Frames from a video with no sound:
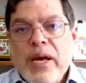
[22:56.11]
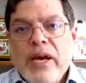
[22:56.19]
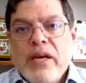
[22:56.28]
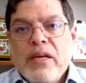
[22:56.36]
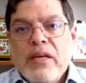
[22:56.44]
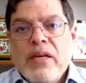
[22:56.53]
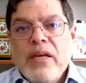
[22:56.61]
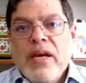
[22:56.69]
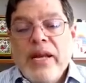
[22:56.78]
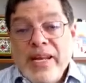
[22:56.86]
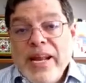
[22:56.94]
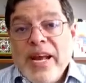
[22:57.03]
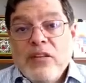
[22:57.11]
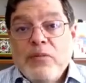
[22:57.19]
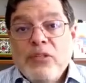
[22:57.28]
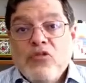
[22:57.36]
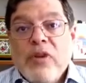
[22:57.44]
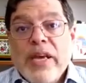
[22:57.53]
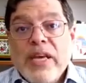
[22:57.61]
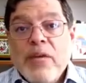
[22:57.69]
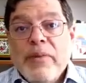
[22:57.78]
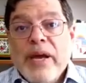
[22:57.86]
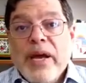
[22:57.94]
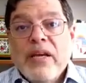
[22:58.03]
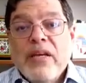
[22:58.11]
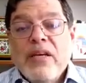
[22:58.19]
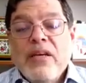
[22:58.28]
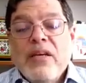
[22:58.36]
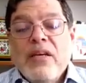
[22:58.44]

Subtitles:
back. And it has been striking back.